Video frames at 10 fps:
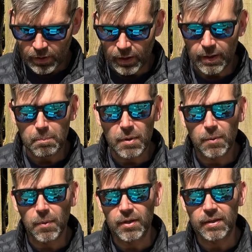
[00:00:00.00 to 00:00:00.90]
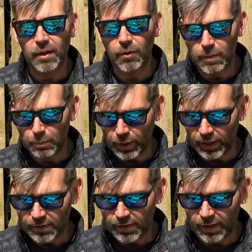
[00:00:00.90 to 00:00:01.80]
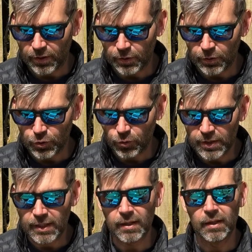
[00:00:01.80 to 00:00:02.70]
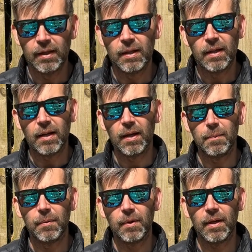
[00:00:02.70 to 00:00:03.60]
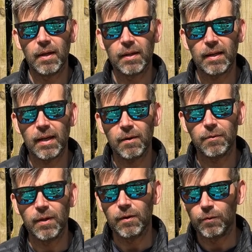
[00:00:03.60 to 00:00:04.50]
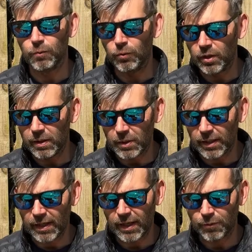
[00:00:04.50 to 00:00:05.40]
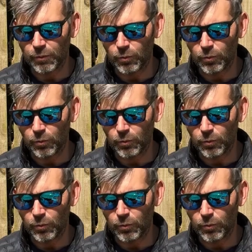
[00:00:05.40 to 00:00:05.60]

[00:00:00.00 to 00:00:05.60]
and then minimising our impact, that kind of treading carefully, of really being careful